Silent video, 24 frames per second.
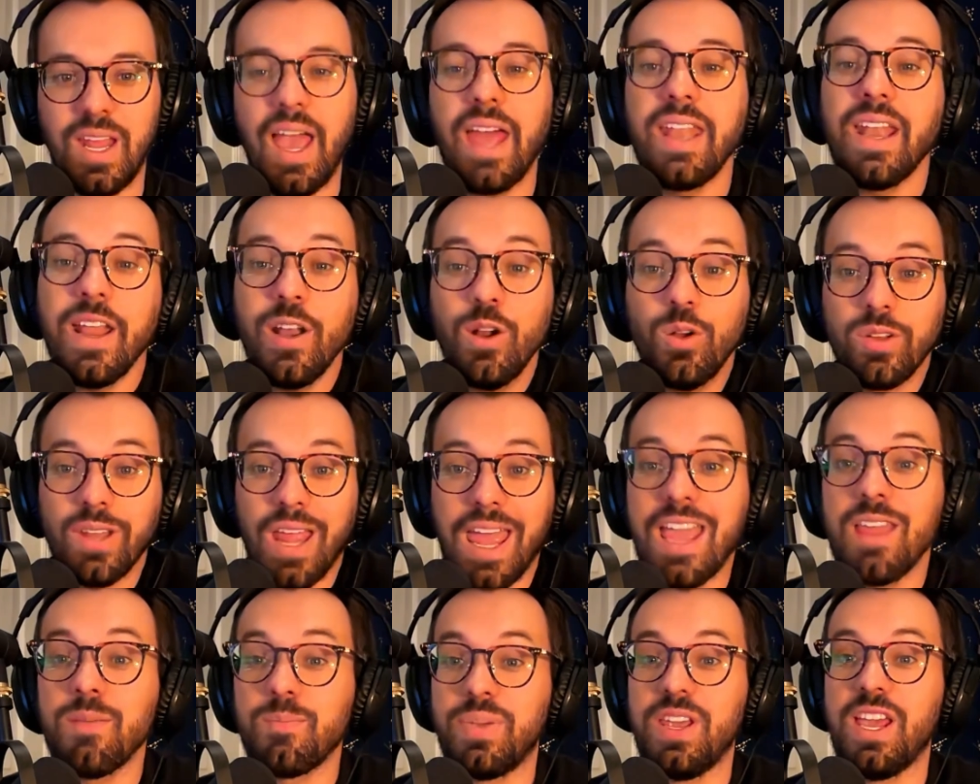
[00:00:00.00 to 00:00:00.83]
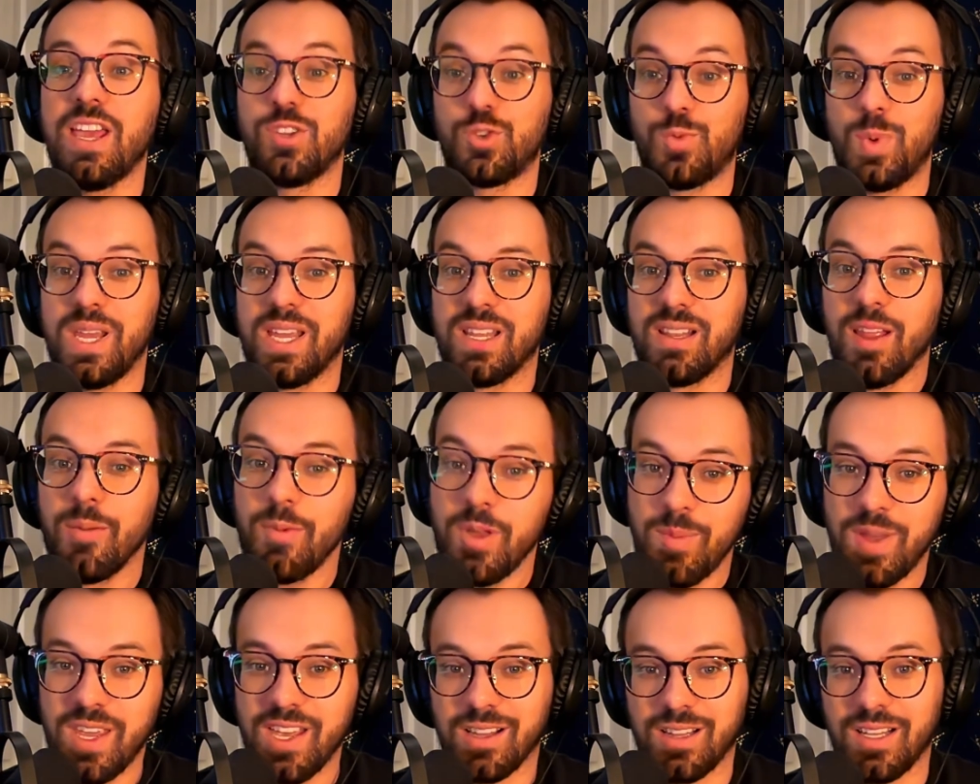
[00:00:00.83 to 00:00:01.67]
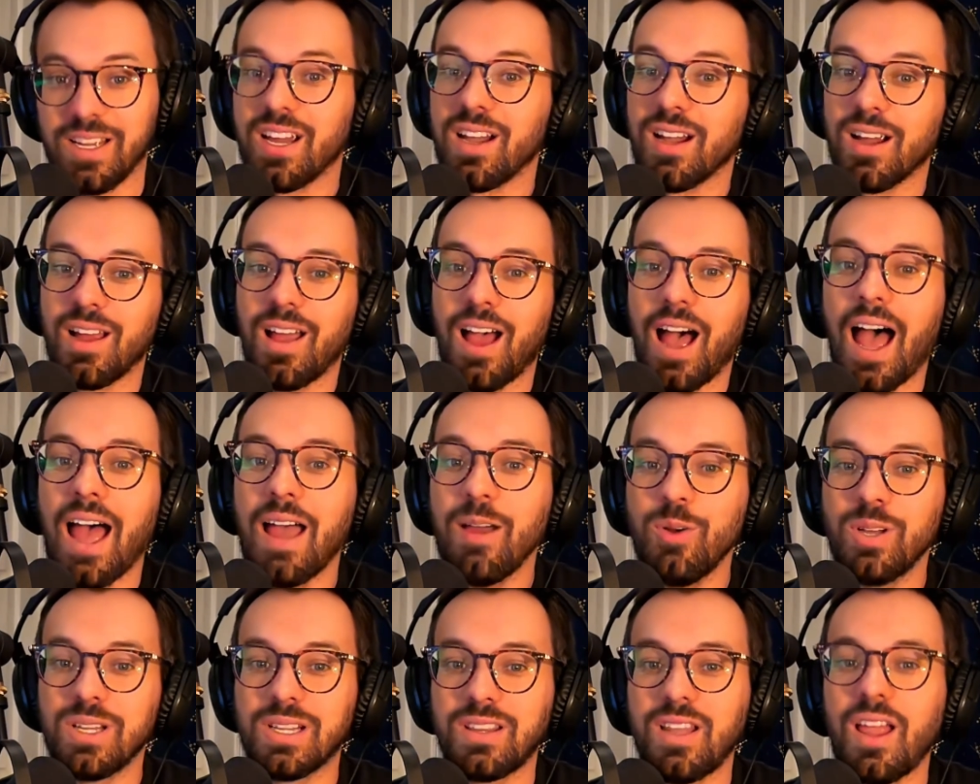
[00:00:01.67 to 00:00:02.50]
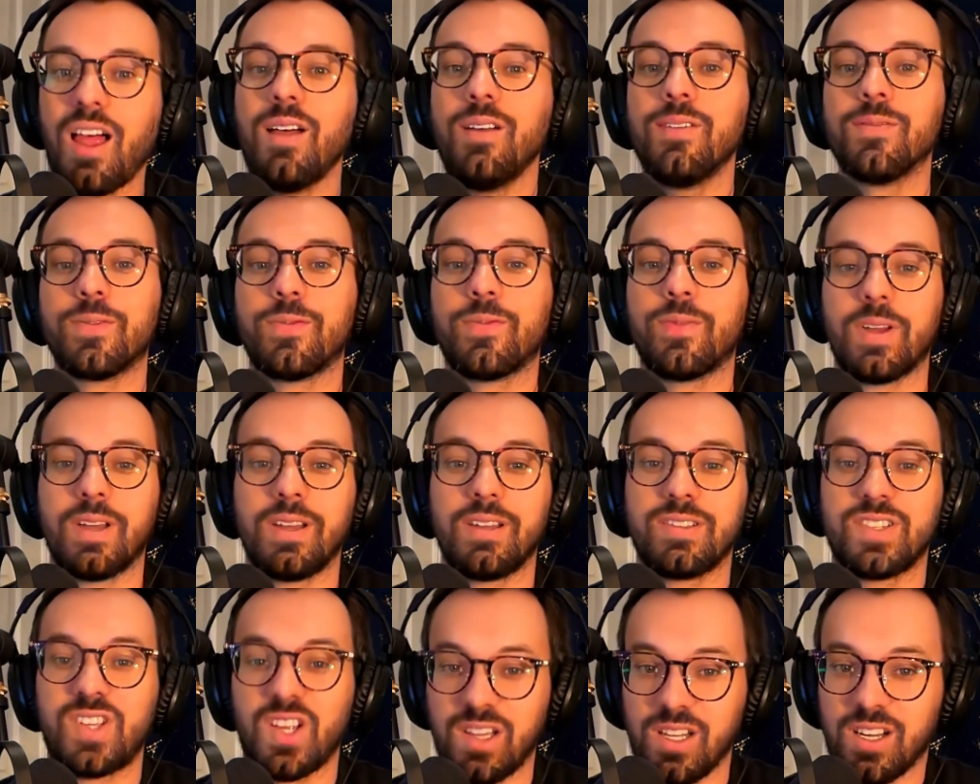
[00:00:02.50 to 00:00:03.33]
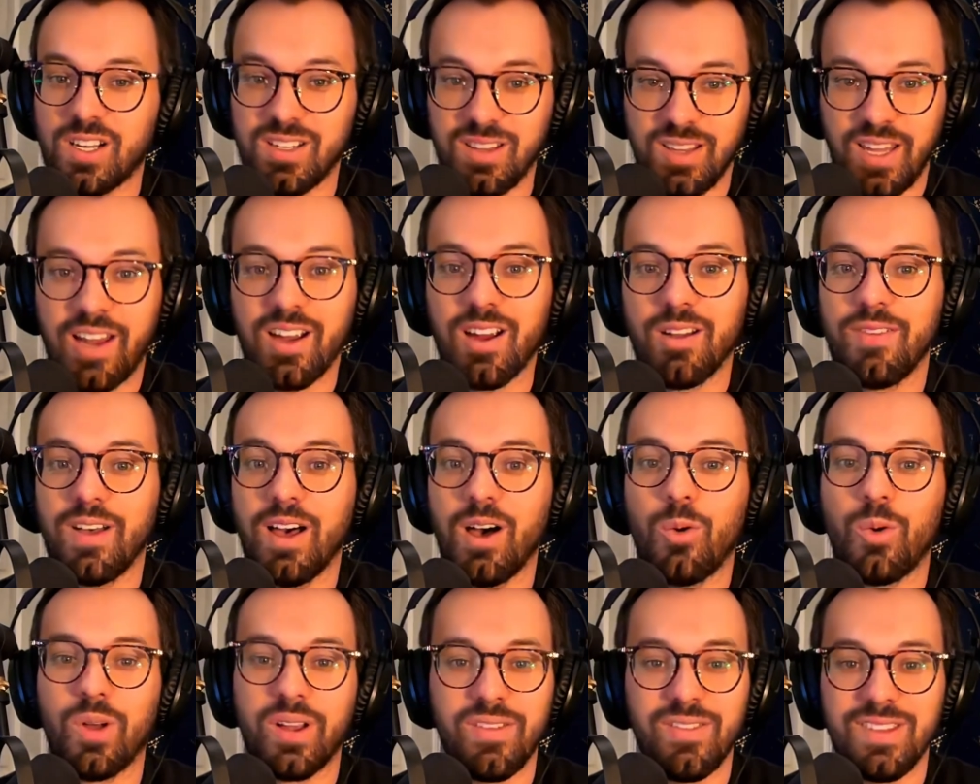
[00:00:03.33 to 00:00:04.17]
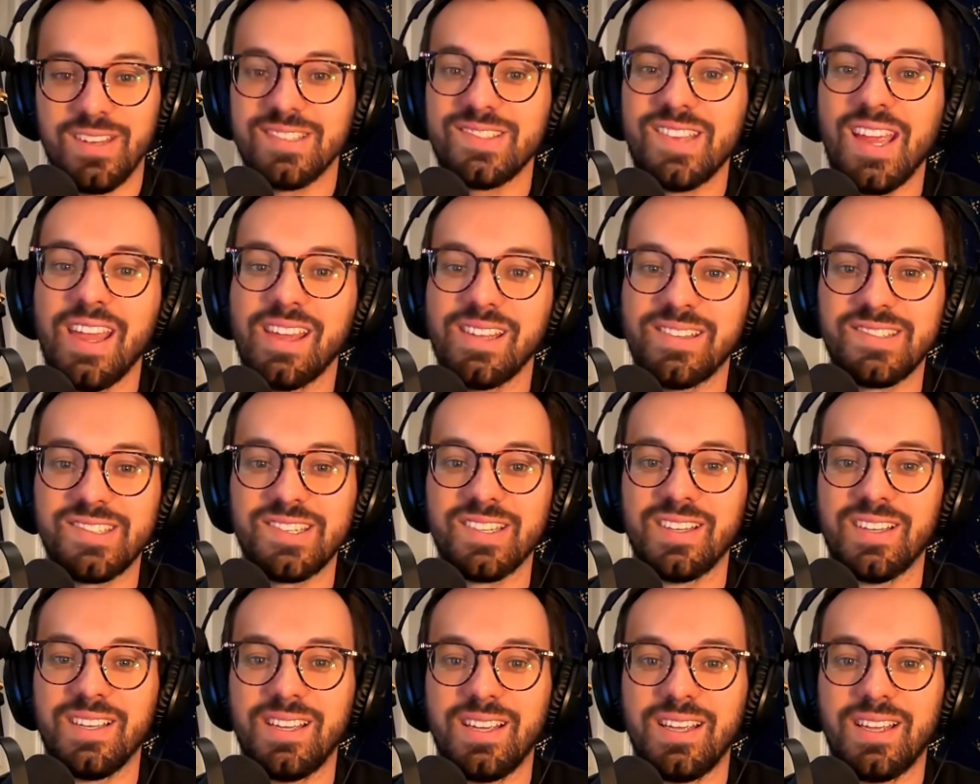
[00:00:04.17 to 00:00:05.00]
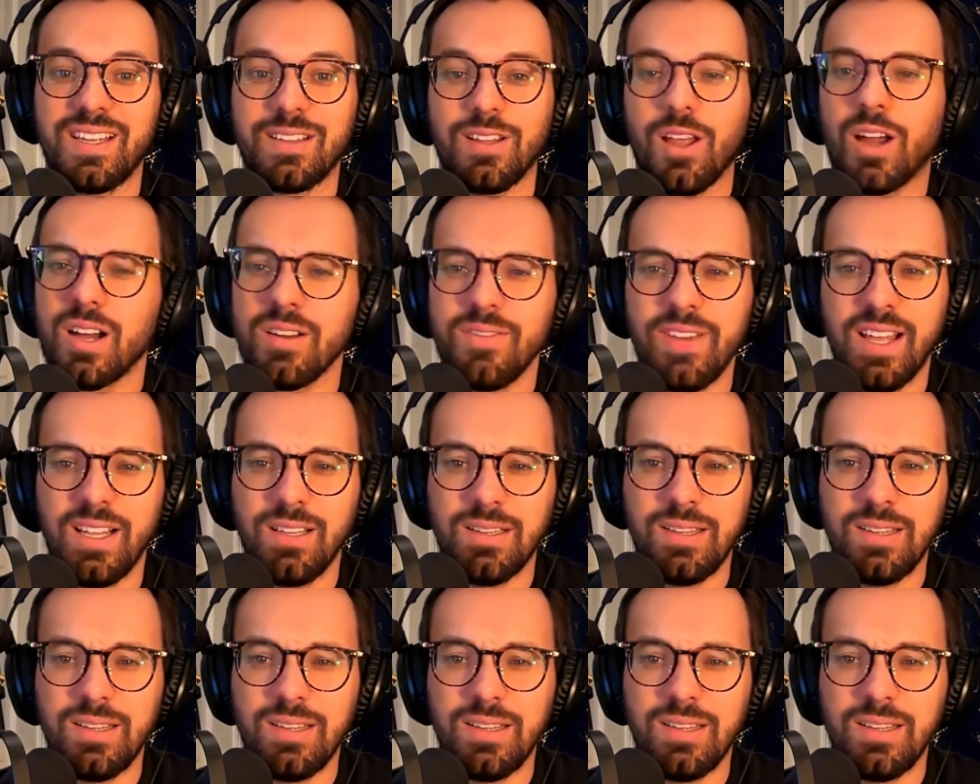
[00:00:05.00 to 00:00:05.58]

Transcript: And I don't hate PHP. Let me be clear. I would love to learn Laravel one of these days. Laravel.